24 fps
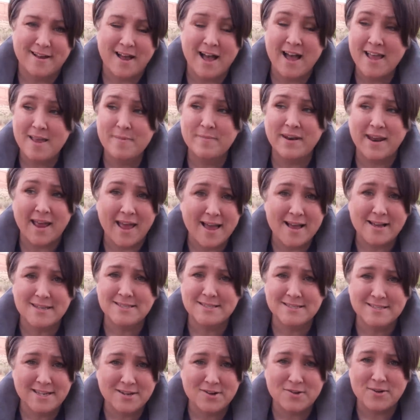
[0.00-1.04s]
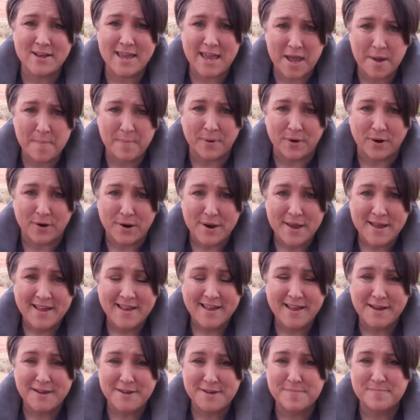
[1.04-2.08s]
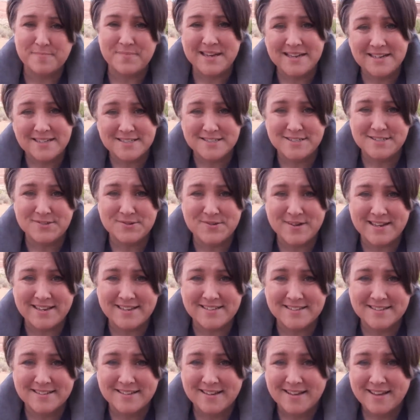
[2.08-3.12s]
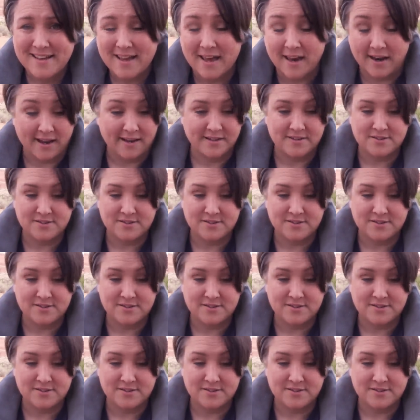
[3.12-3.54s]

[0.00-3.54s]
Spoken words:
I am an accidental camper. I didn't mean to do it. And I